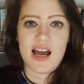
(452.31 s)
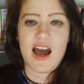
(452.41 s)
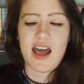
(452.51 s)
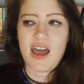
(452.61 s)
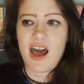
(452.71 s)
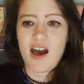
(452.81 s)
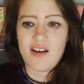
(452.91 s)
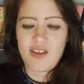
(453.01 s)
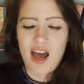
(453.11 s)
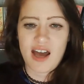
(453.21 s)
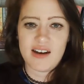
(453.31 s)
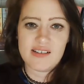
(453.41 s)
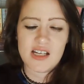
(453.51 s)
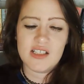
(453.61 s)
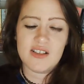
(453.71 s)
I have had
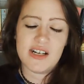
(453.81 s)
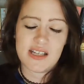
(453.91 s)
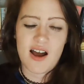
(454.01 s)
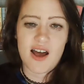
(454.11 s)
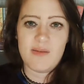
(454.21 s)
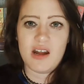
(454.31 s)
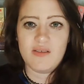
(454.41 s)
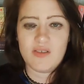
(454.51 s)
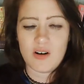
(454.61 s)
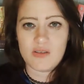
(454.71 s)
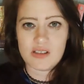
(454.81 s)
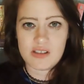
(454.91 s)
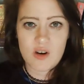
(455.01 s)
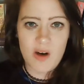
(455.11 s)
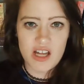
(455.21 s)
such a great time, and I've grown
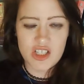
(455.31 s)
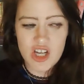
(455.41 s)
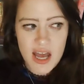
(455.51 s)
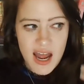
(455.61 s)
so much